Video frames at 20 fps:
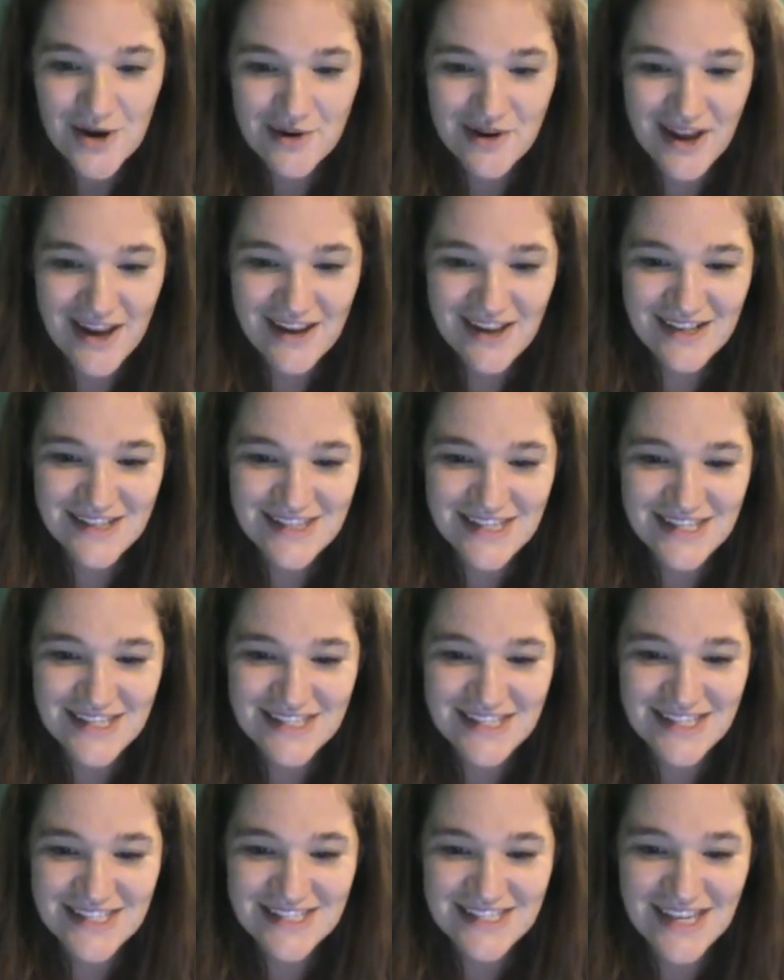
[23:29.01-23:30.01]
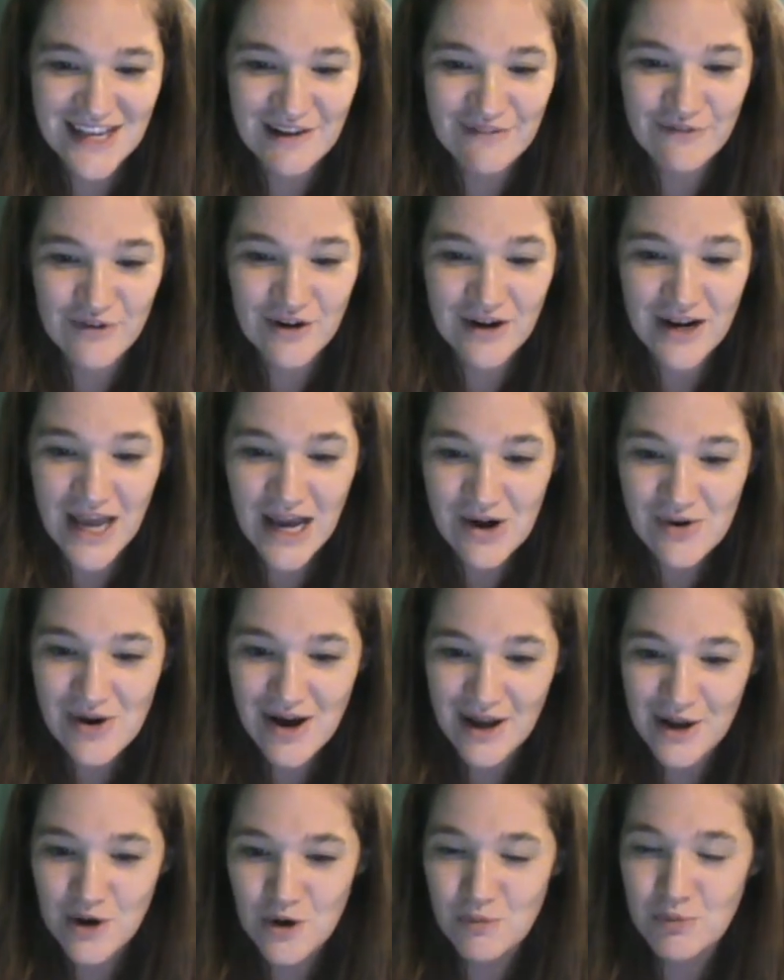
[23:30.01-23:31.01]
Okay, this is it for now.
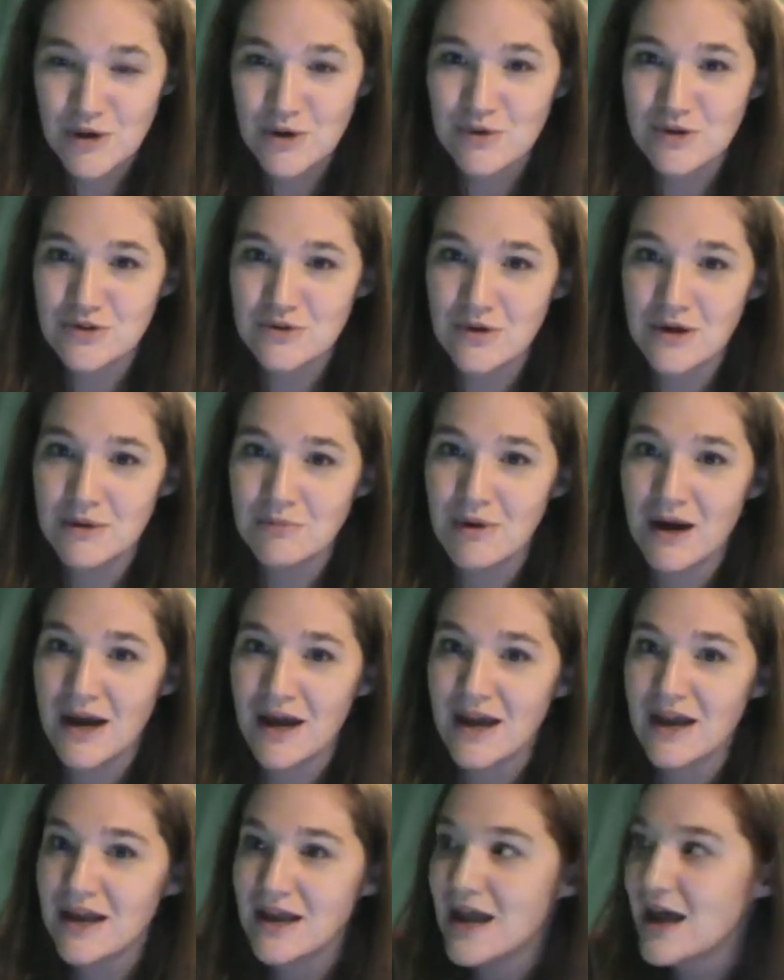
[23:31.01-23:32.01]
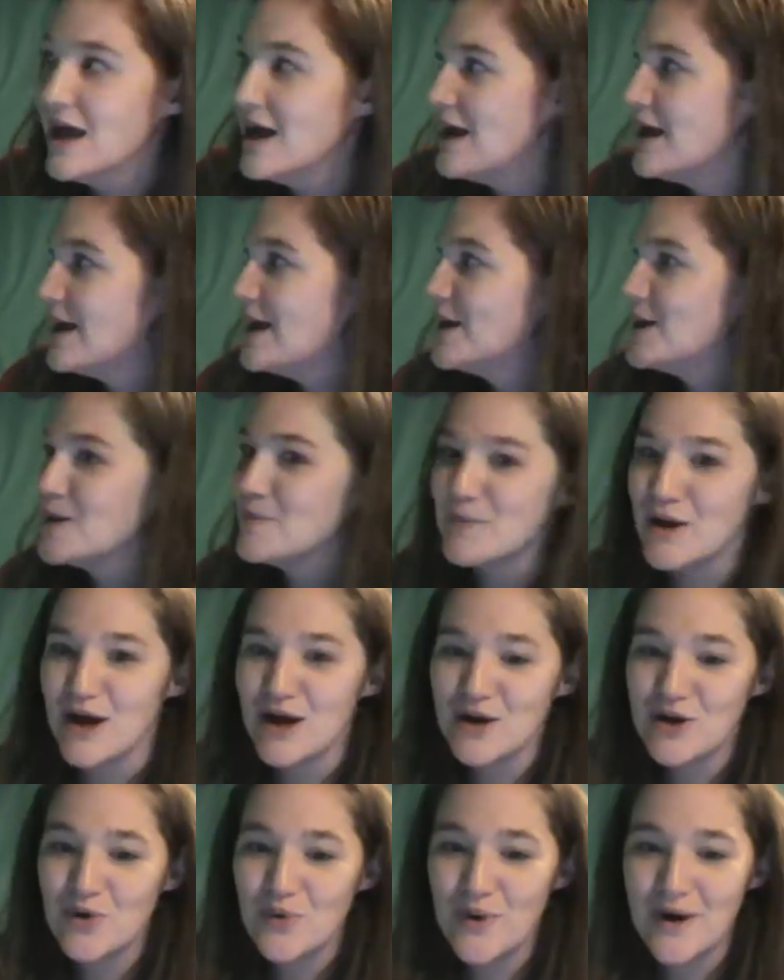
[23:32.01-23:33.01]
I hope you enjoyed my
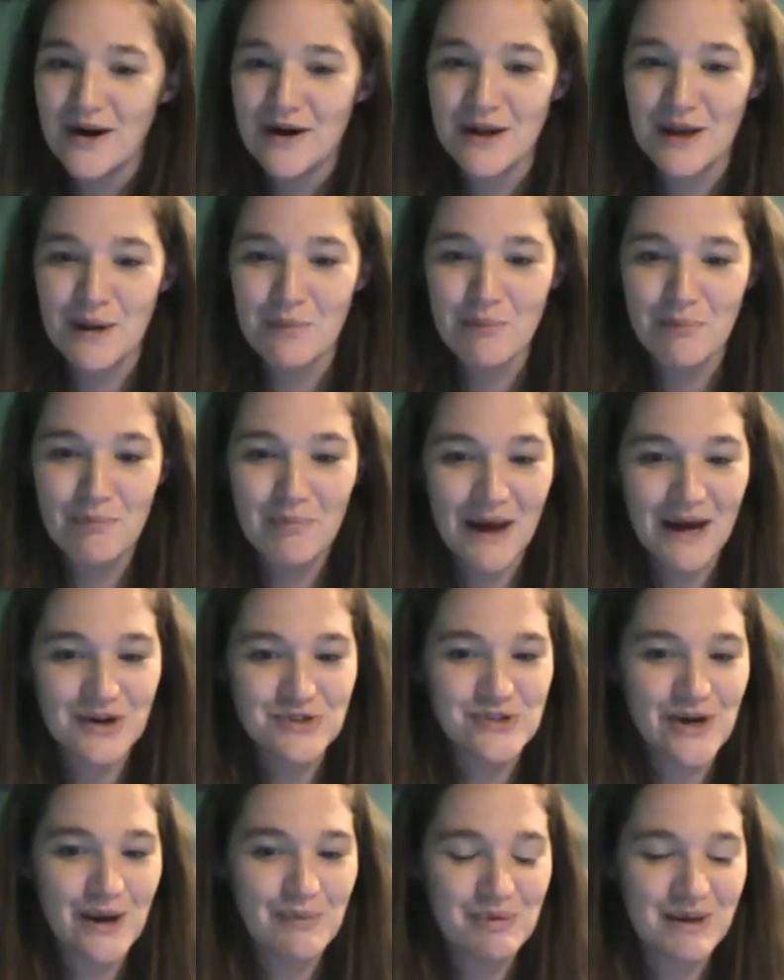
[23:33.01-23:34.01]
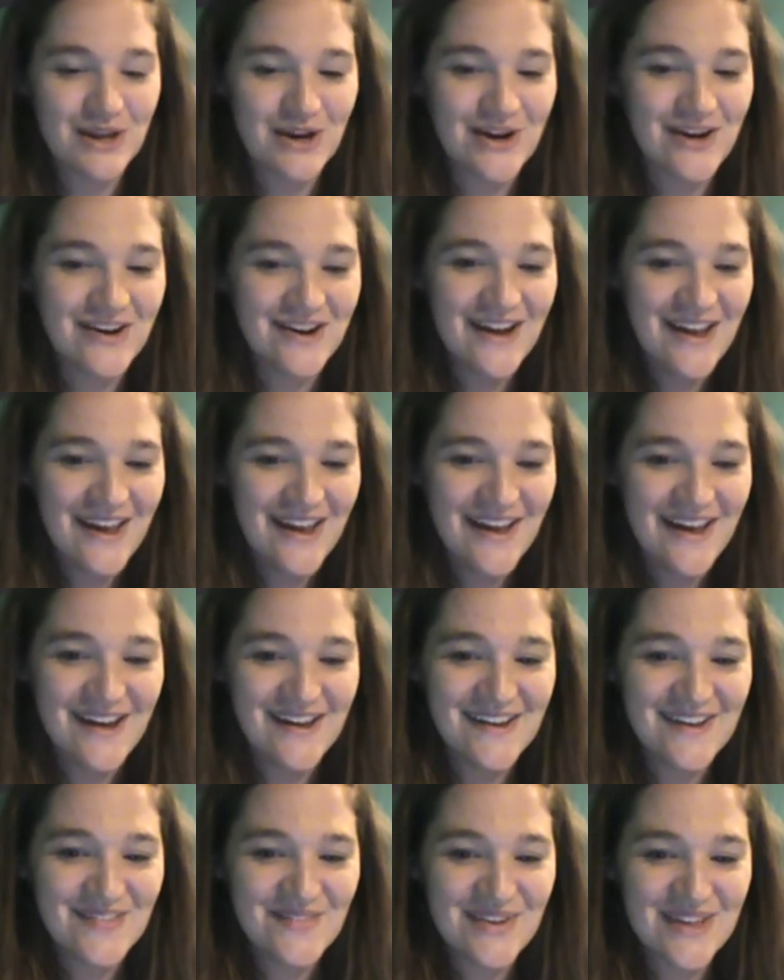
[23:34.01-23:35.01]
aquarium backdrop here
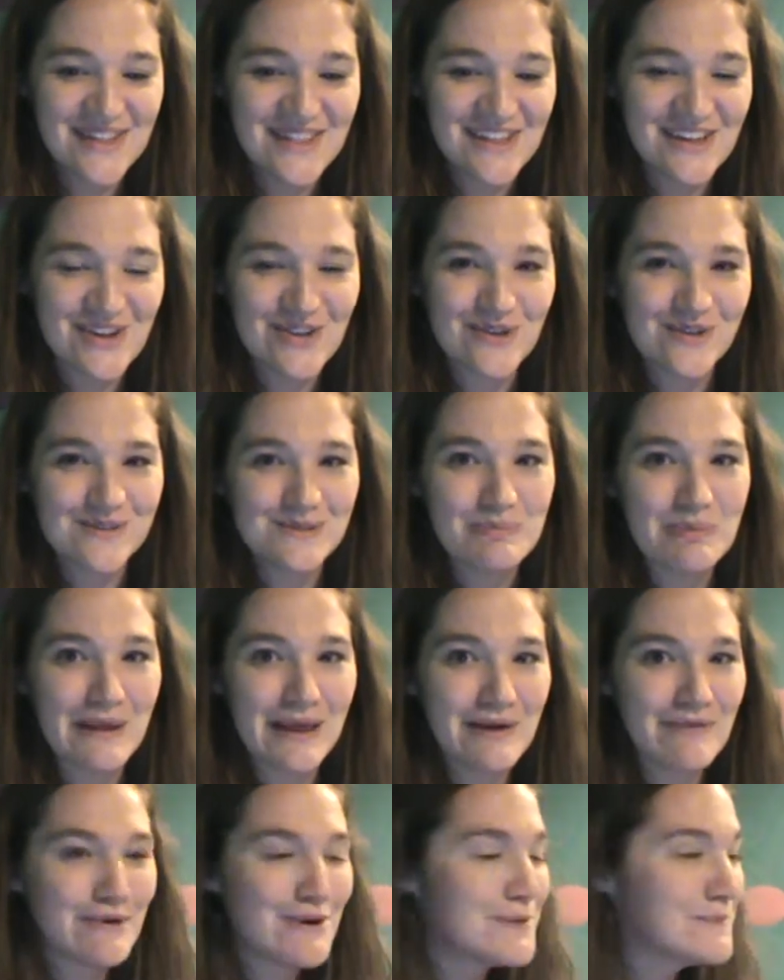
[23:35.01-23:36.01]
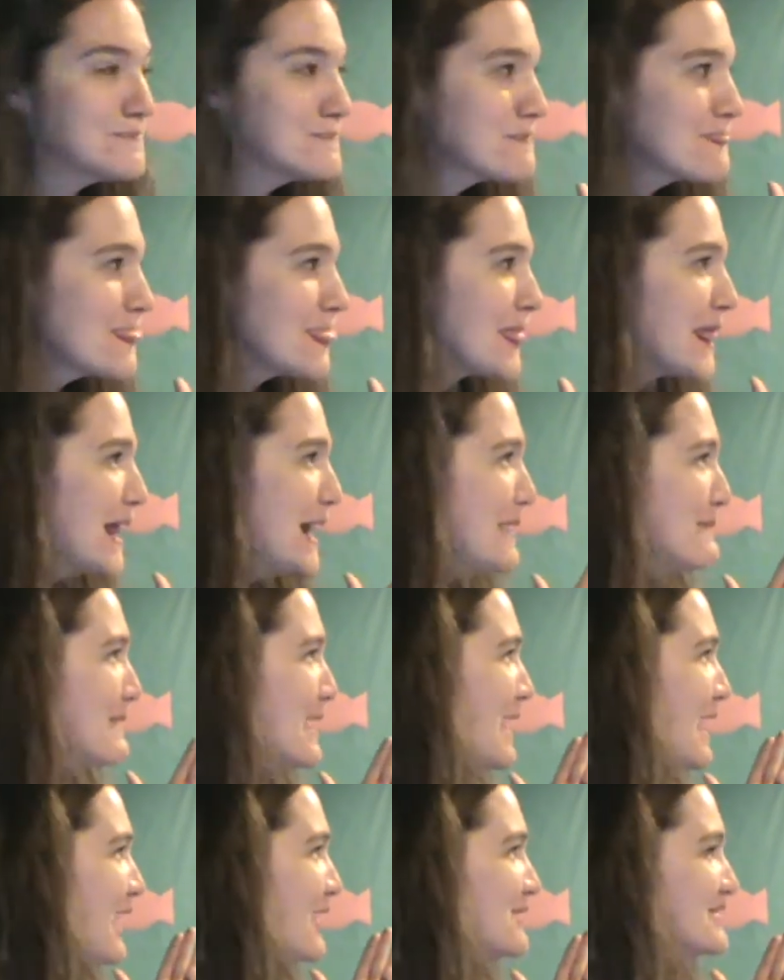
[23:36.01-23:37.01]
in the girls' playroom at
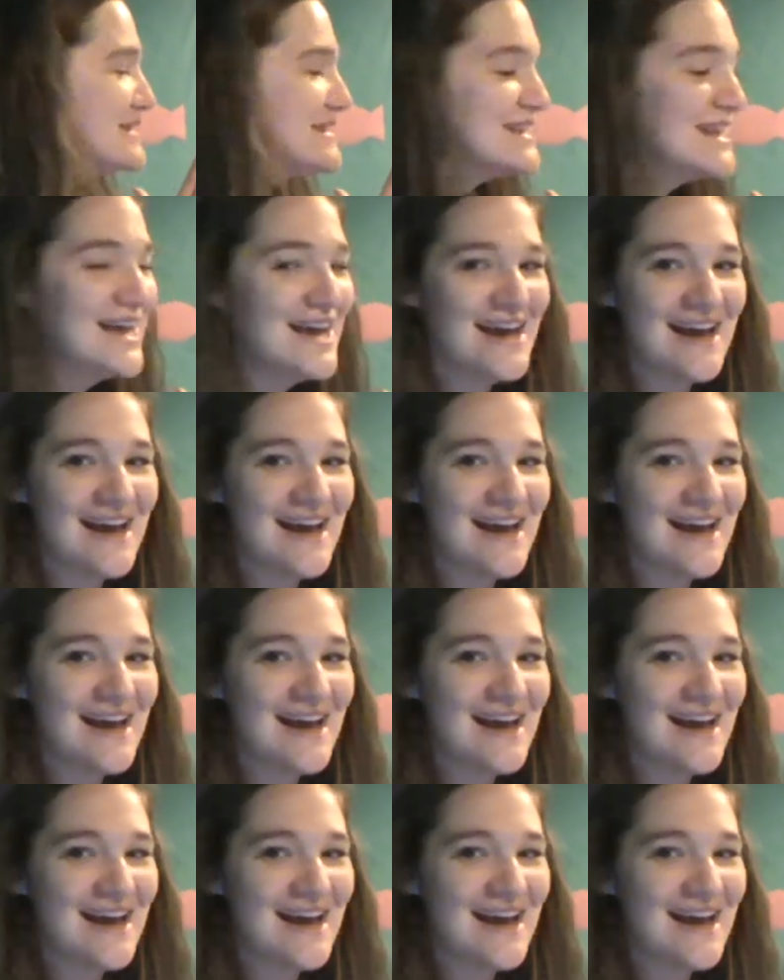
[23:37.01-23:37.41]
my house.